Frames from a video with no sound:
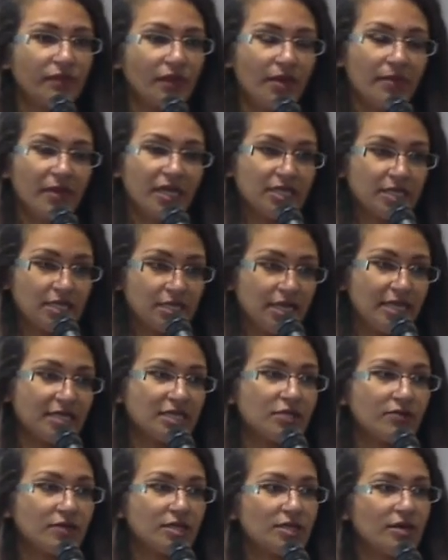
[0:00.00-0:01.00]
I'm going to discuss
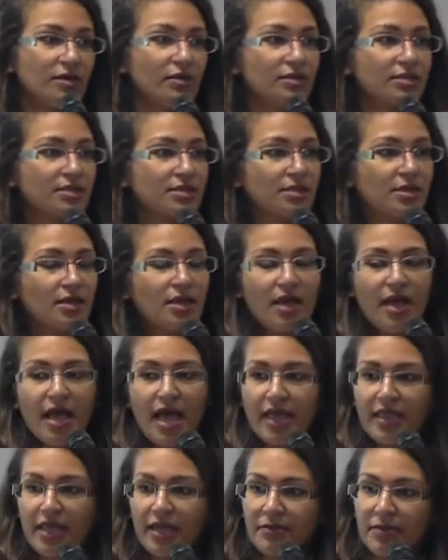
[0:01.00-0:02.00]
the results,
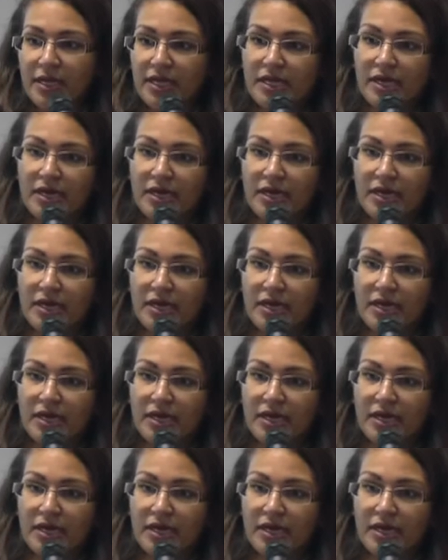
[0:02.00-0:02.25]
and then I'm going